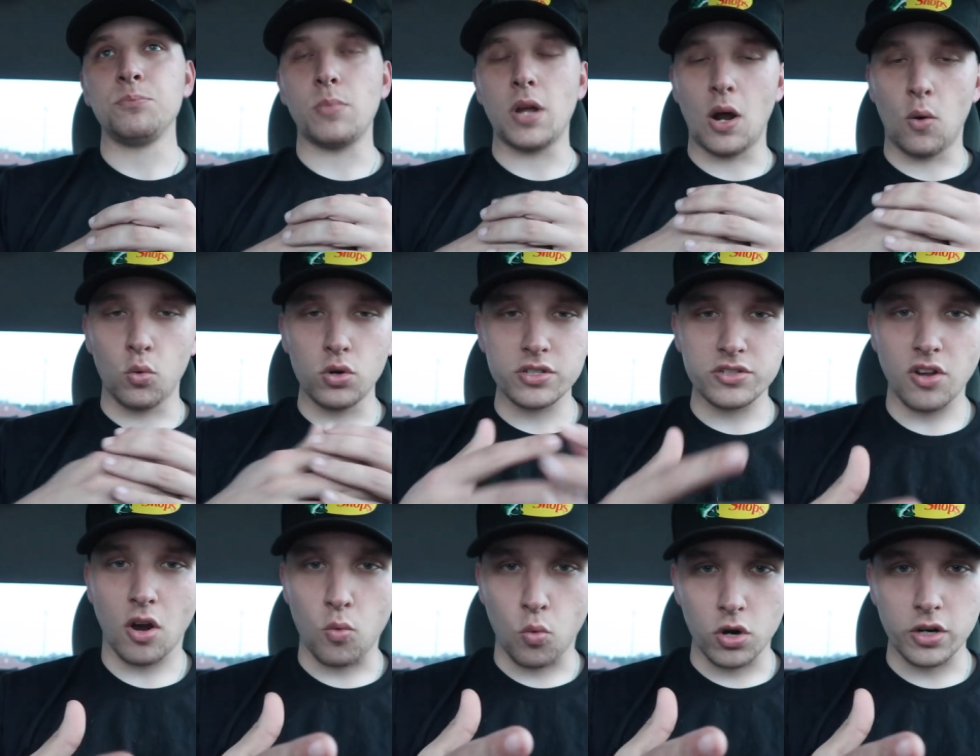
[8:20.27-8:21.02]
But I wanna
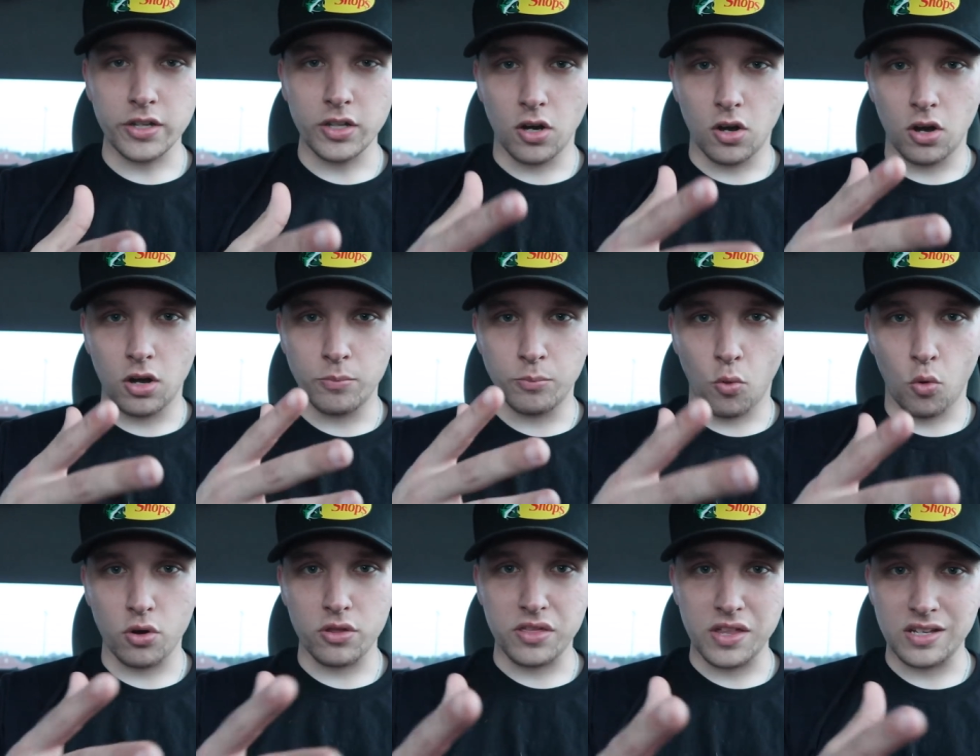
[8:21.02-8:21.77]
start working on
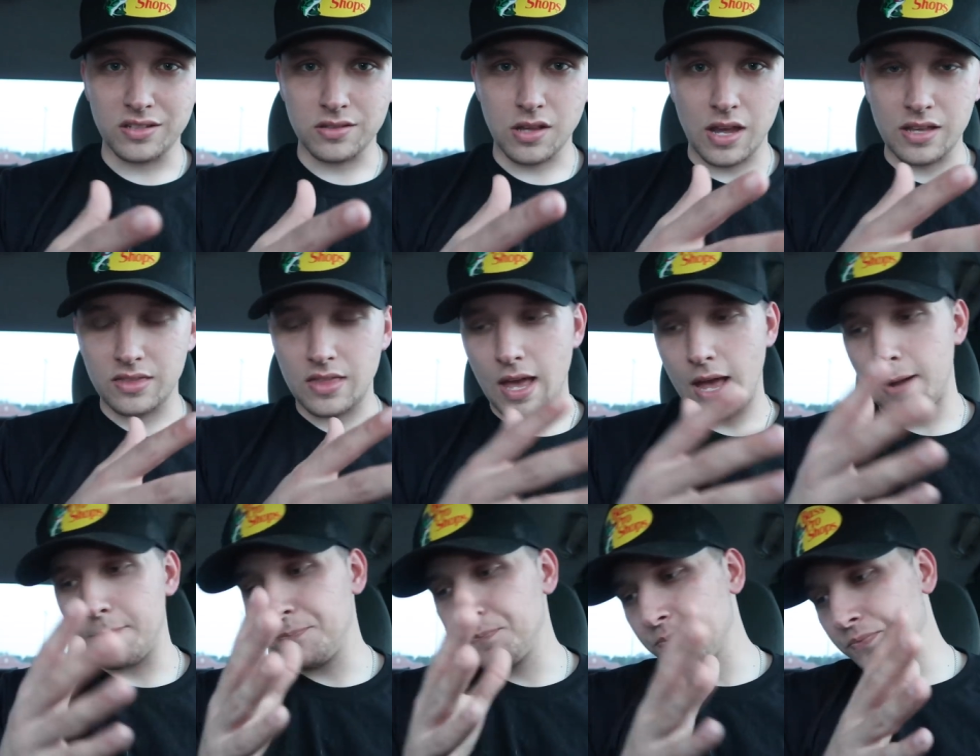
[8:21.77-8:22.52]
more things like
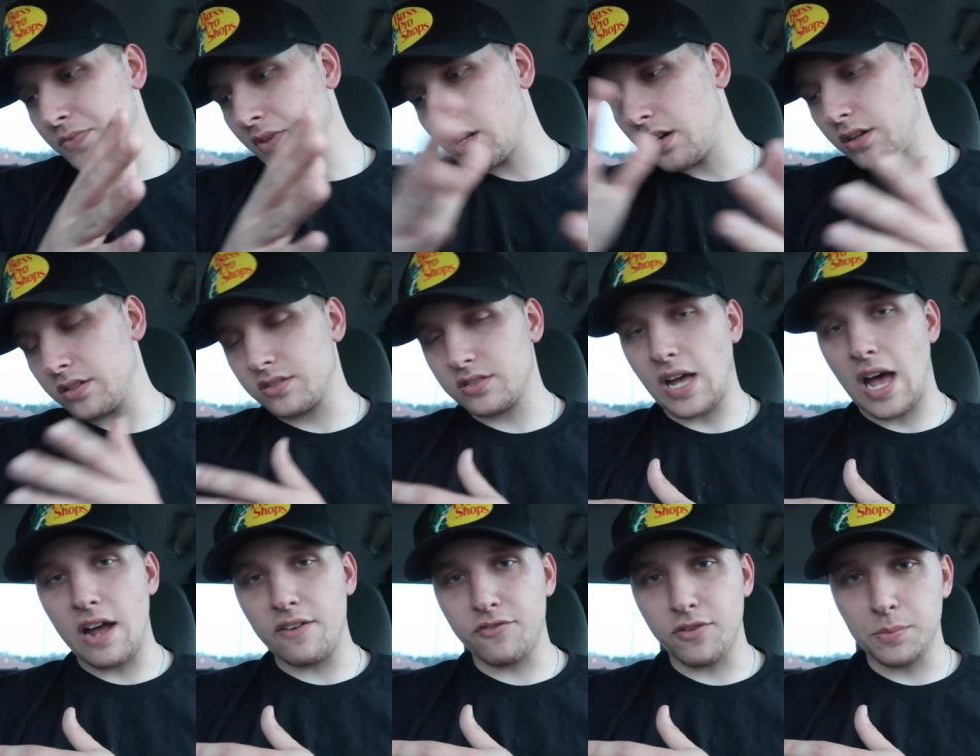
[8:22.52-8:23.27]
that
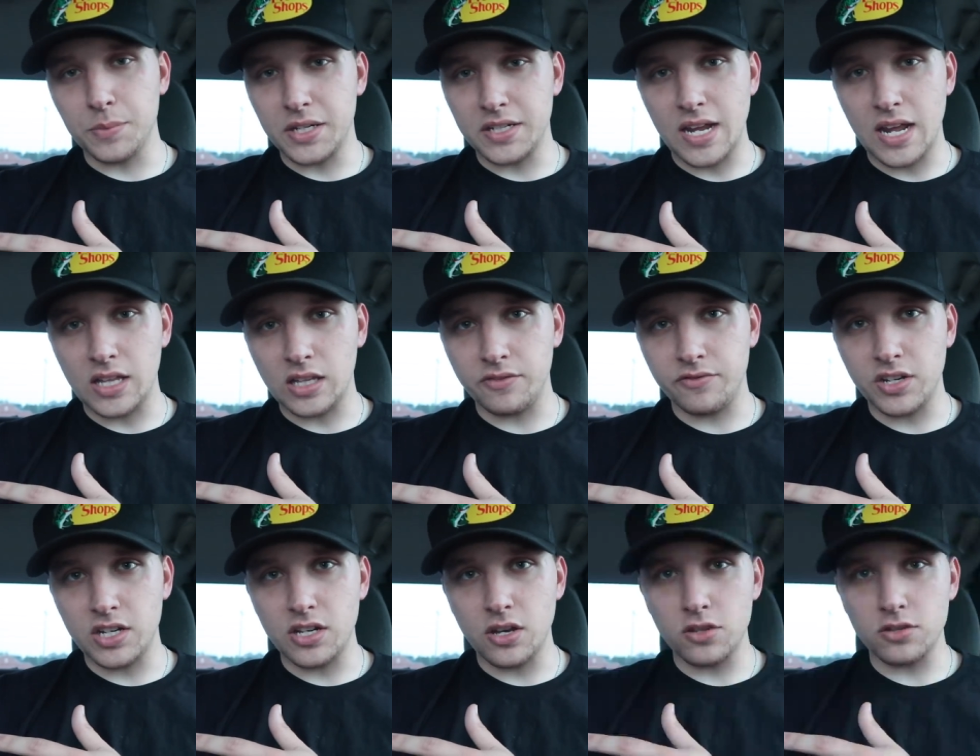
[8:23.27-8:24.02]
aside from the daily
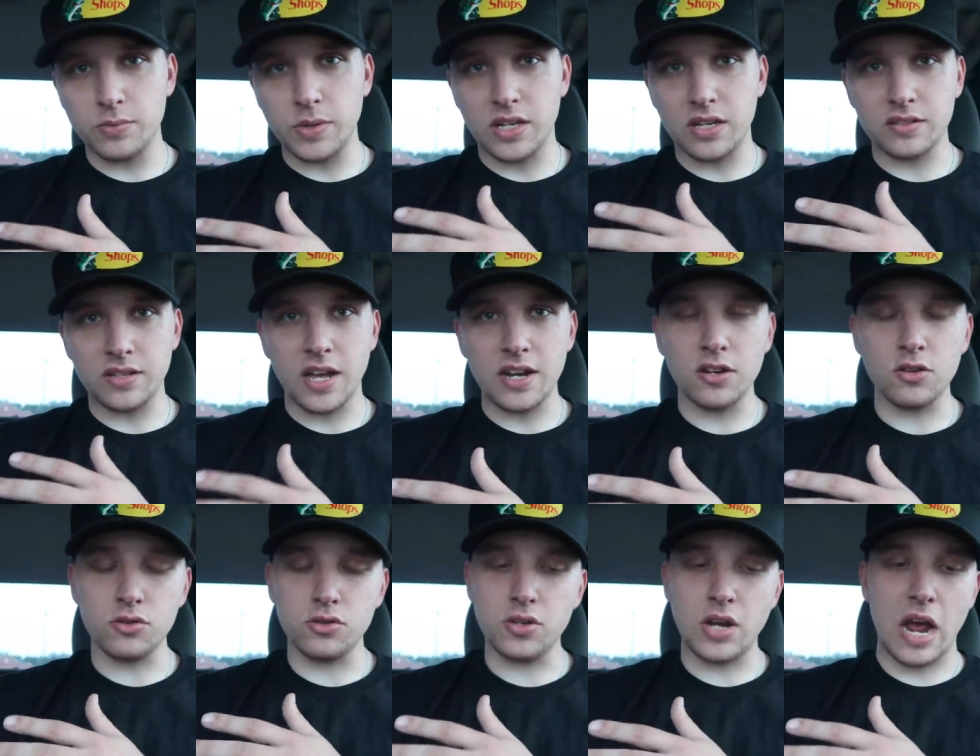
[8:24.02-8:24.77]
videos because I
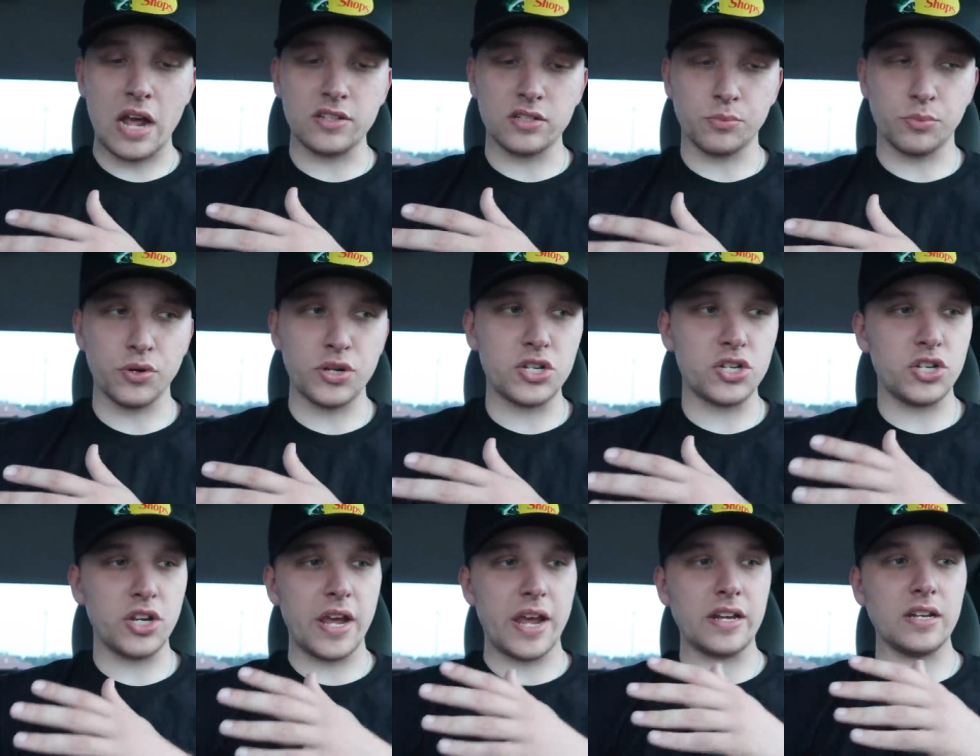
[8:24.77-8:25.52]
know you guys
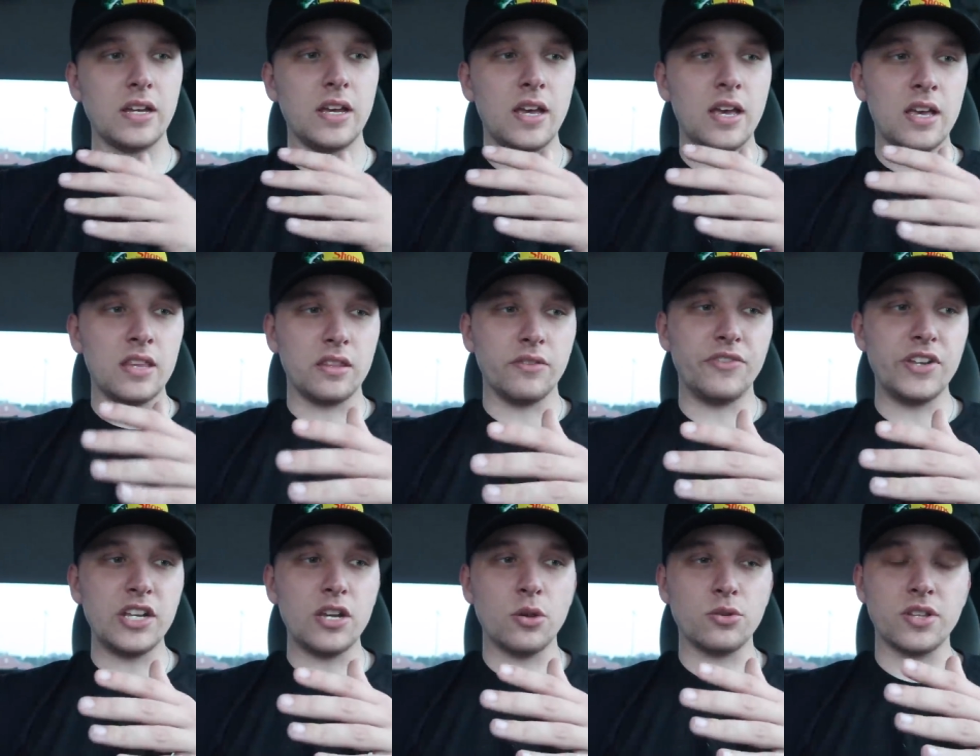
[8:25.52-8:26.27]
appreciate the
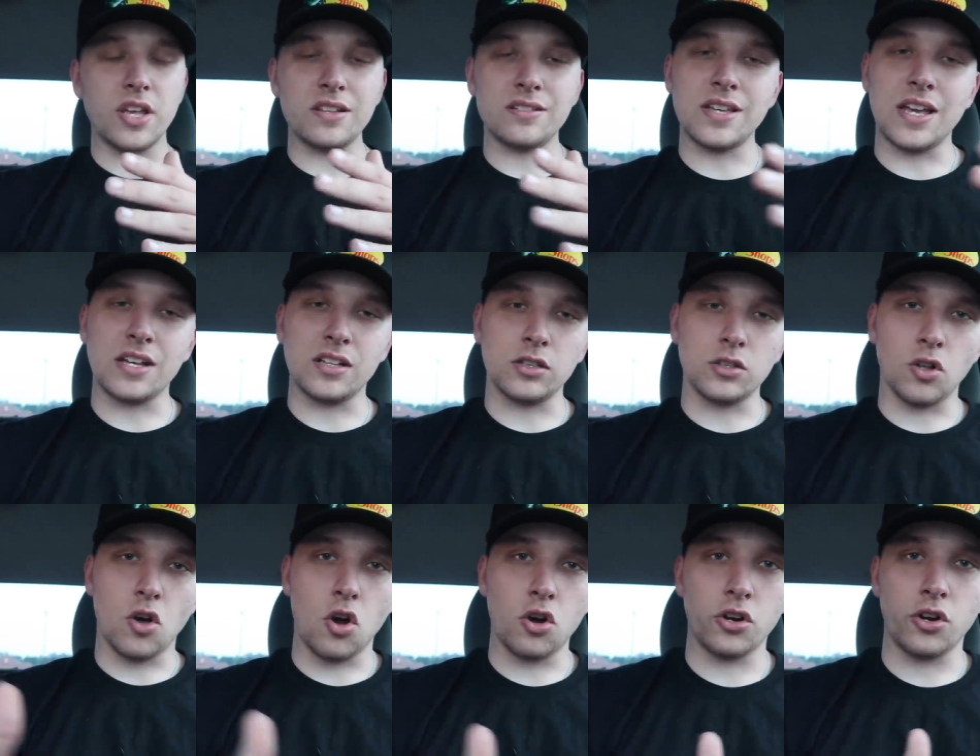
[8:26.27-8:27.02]
videos that take
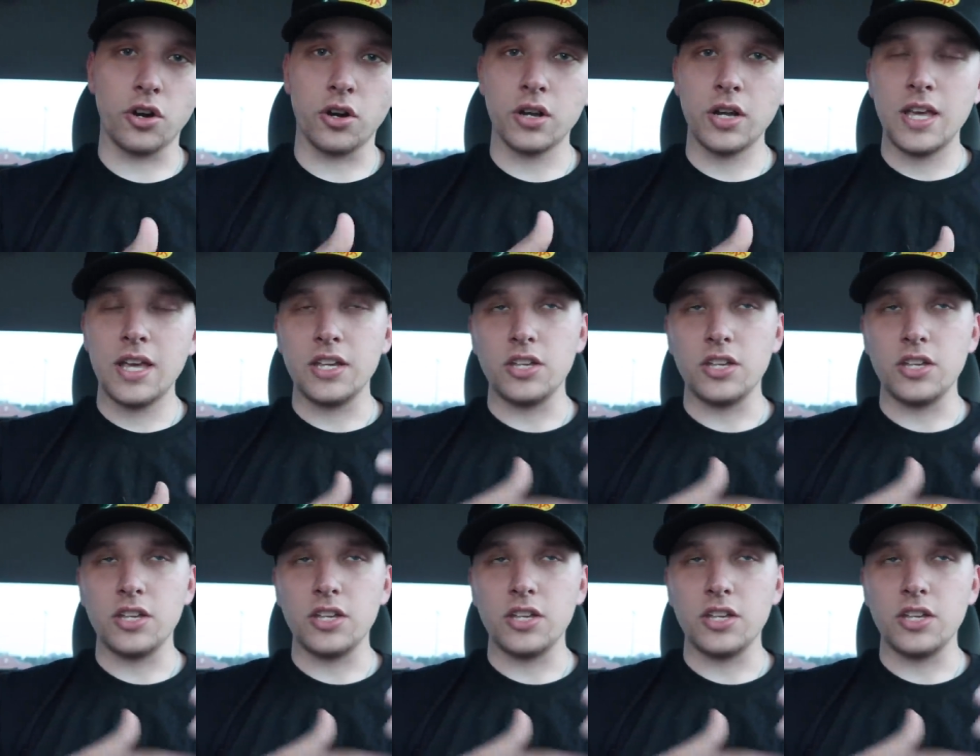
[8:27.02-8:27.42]
longer.